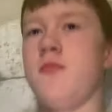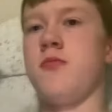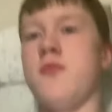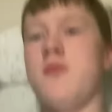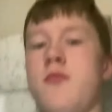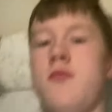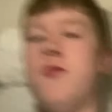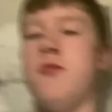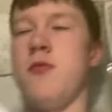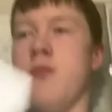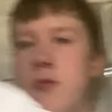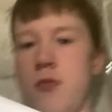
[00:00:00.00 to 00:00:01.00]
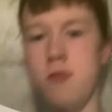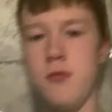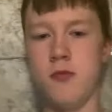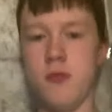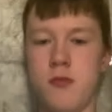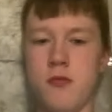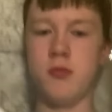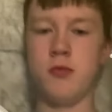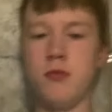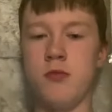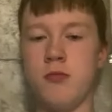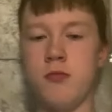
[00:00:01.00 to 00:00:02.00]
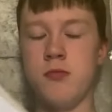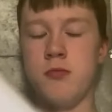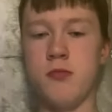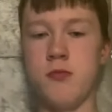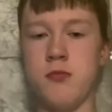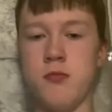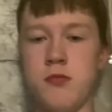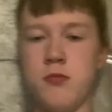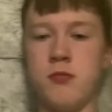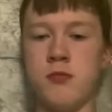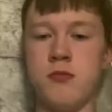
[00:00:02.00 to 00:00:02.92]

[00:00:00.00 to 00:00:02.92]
[no speech]